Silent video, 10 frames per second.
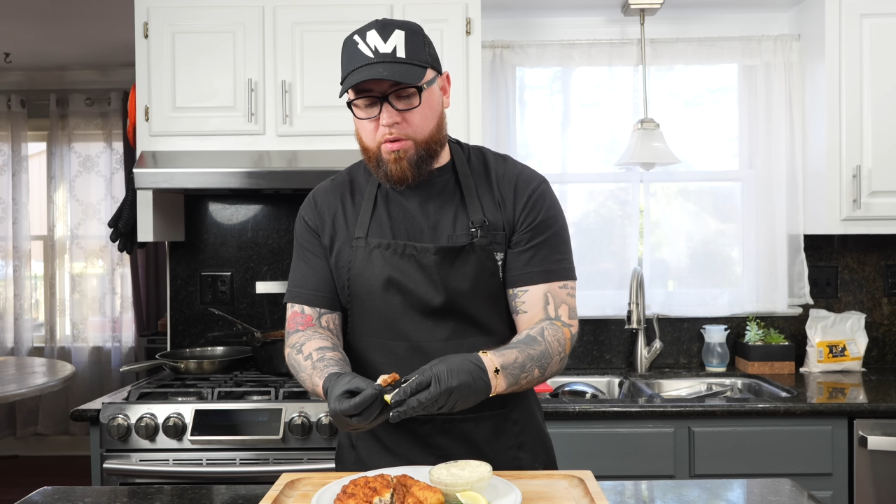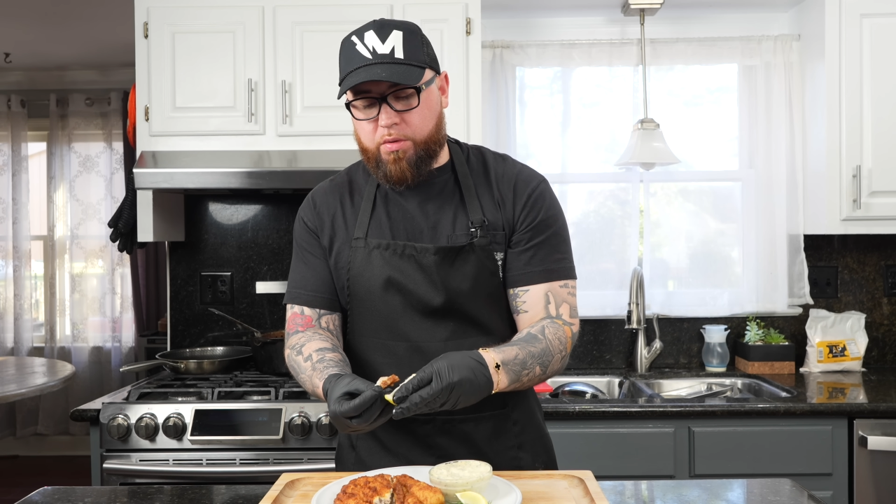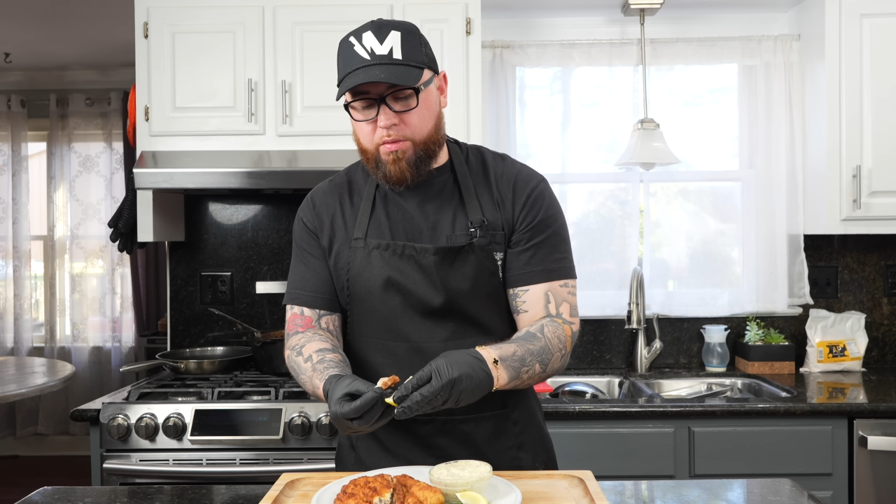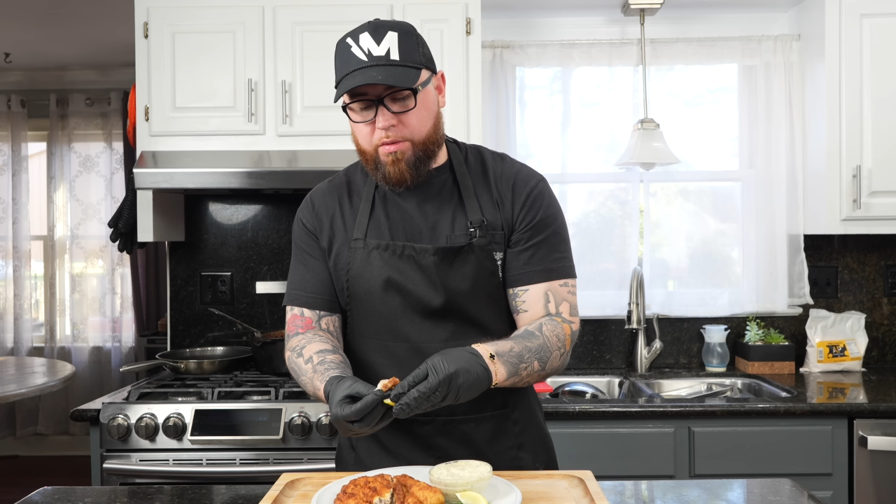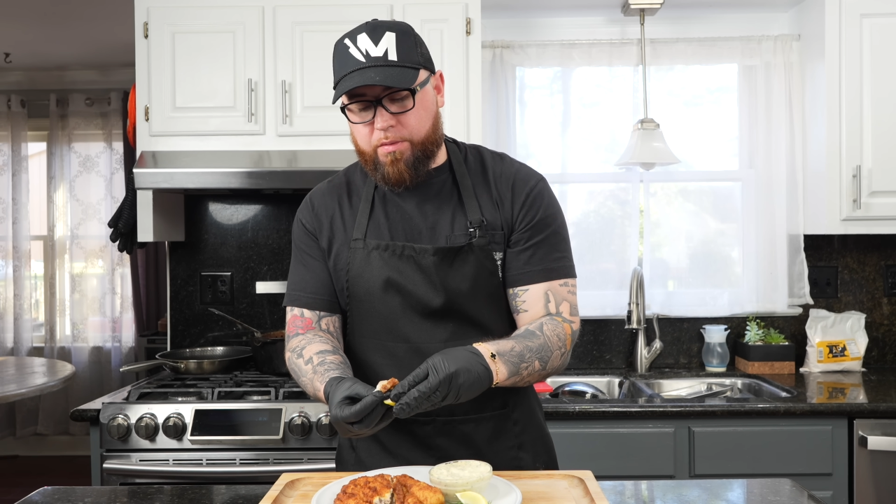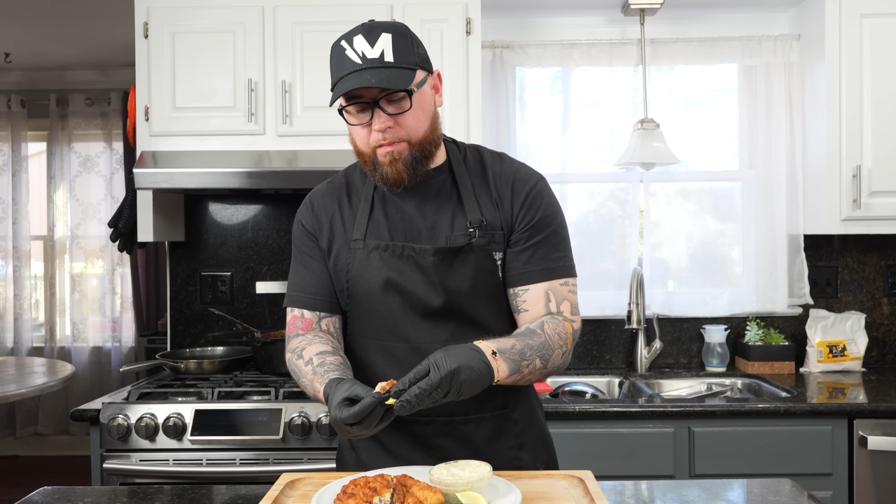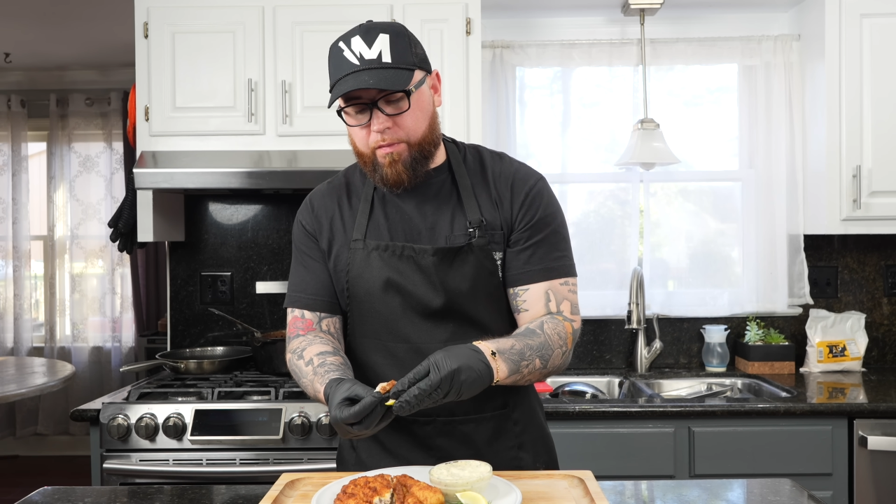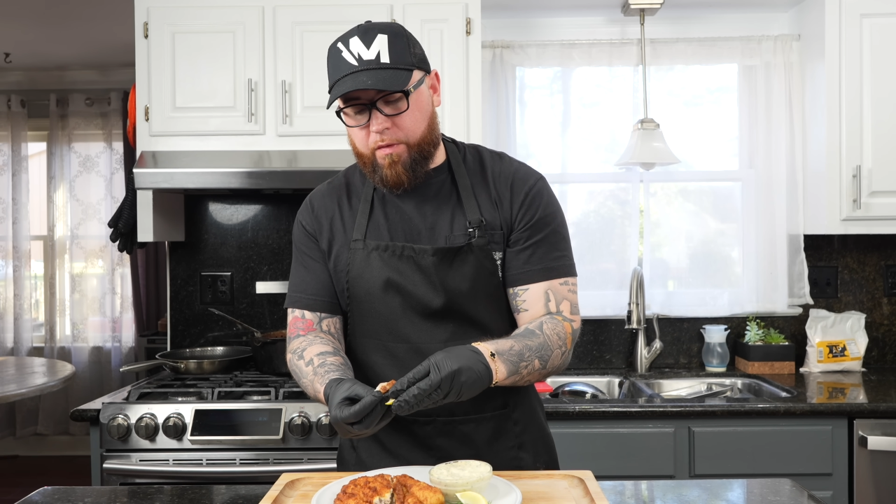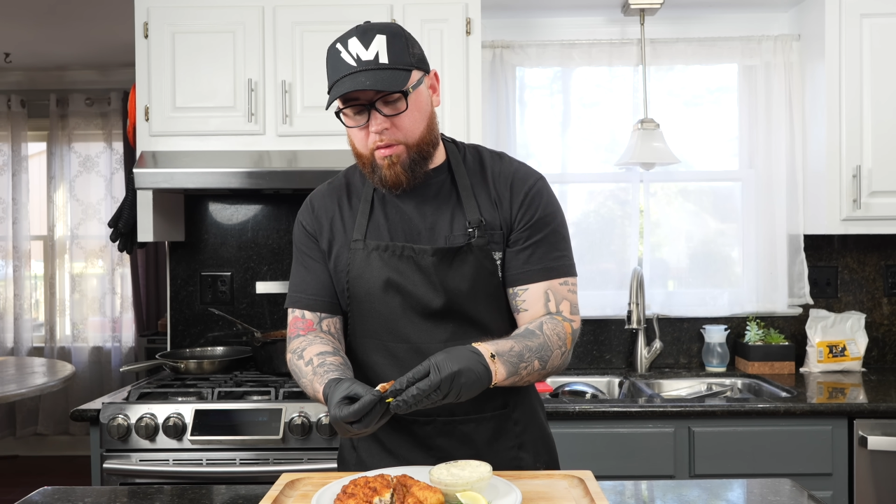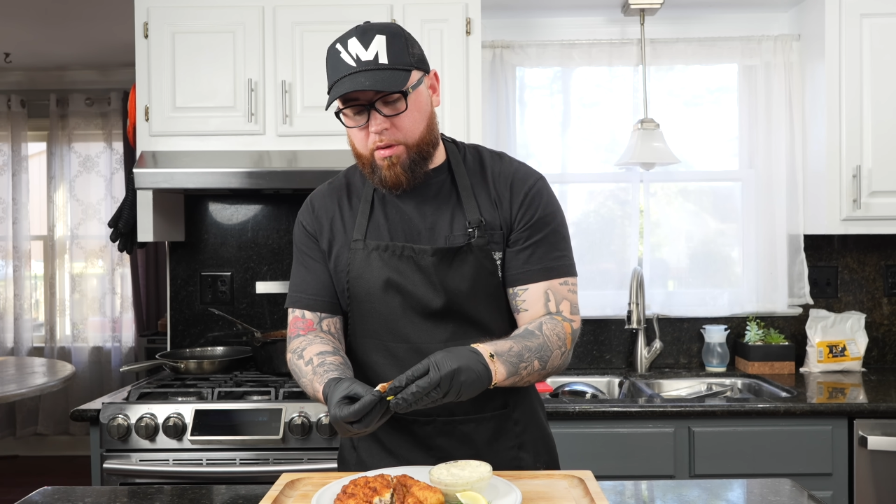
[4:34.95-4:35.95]
juice
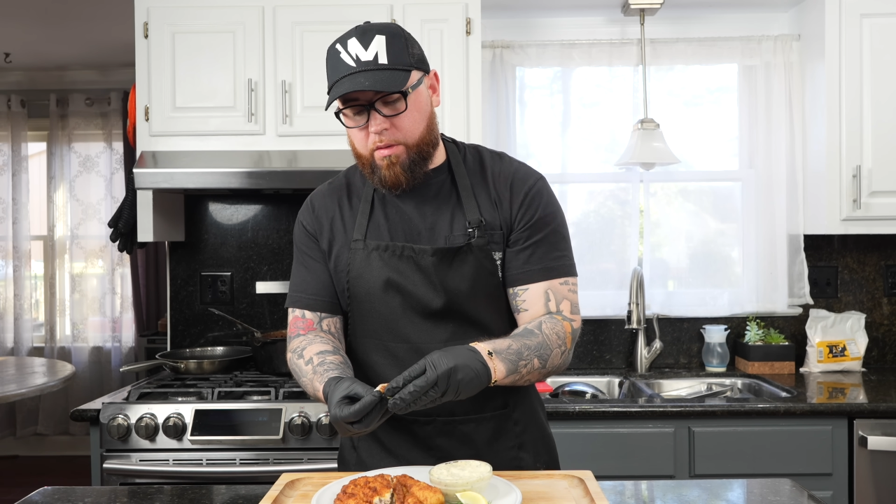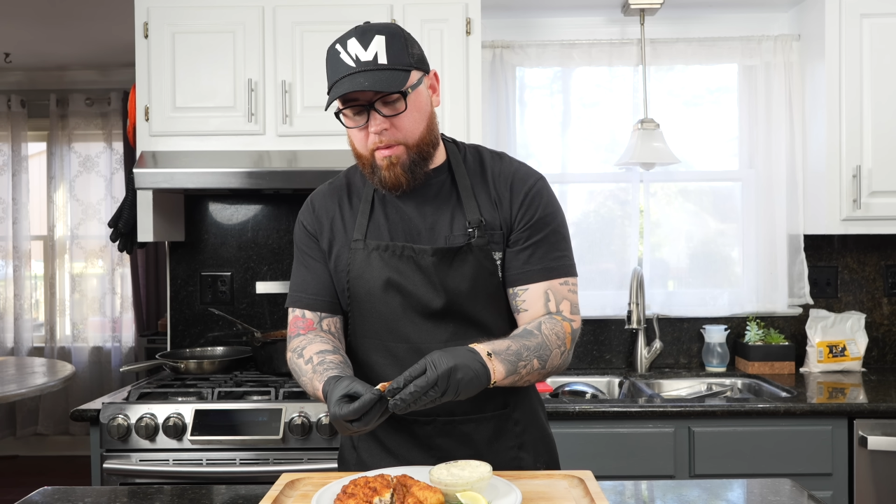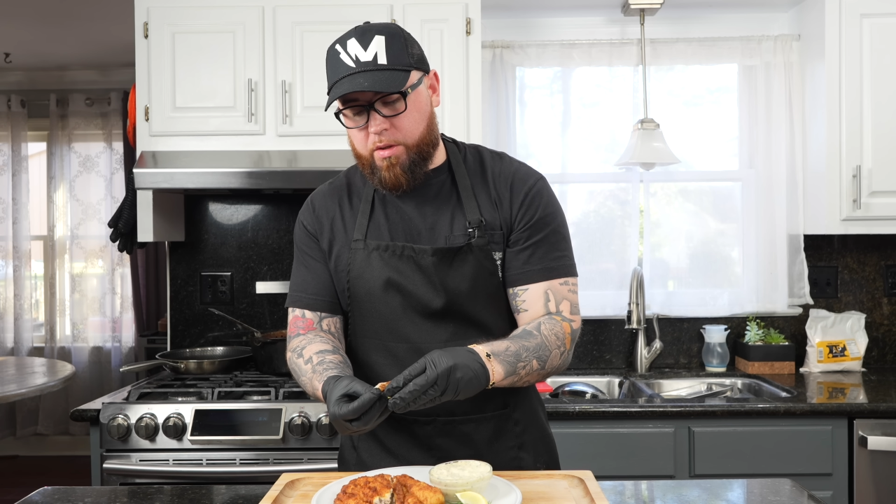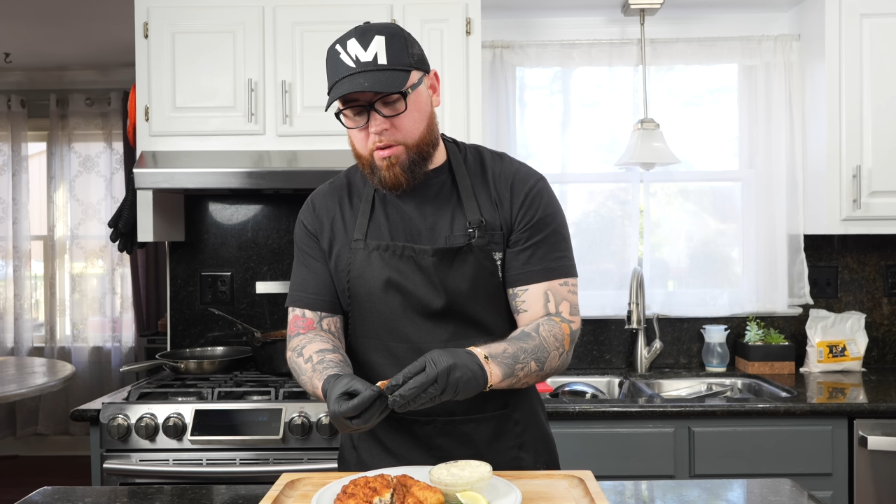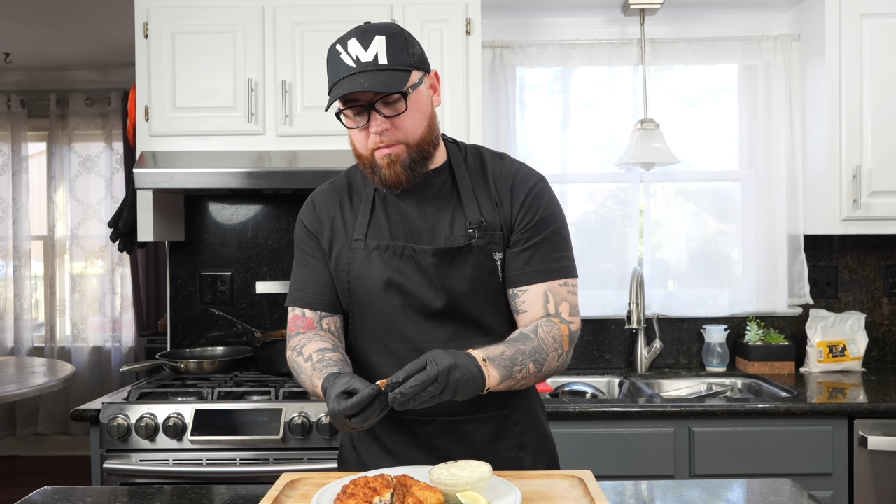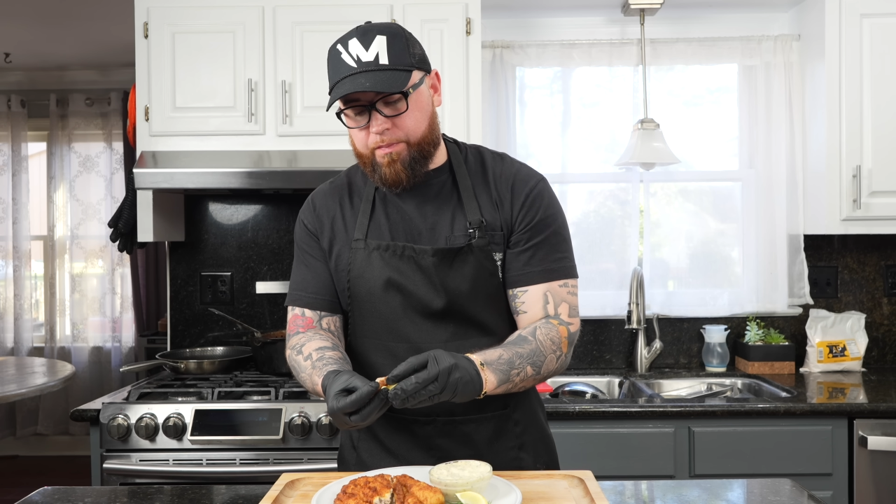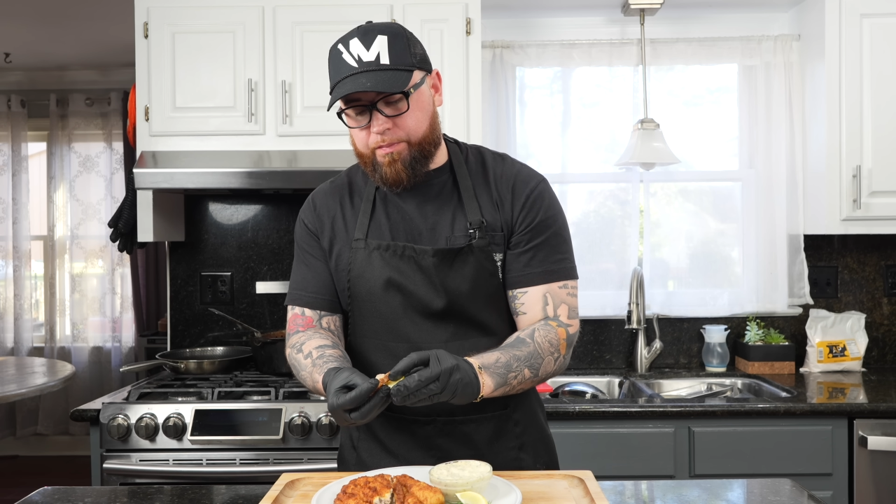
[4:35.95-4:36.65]
for good measure.